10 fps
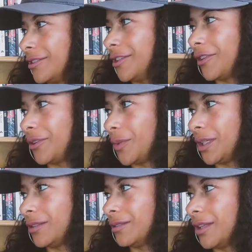You know what I
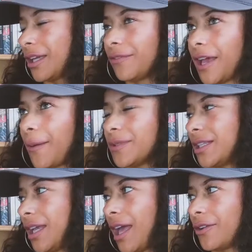mean? Like if it happened
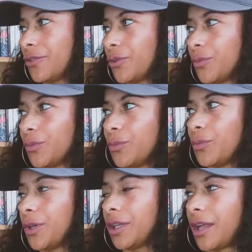today, I don't know
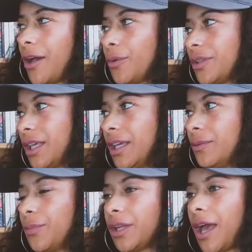what I would
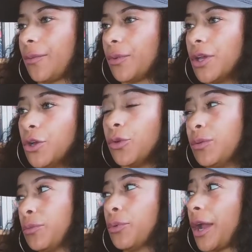think, but we've
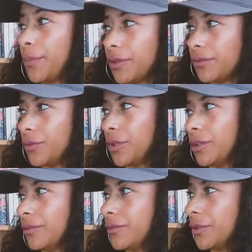been prepping for
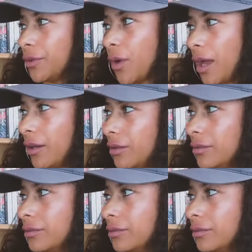it for a while.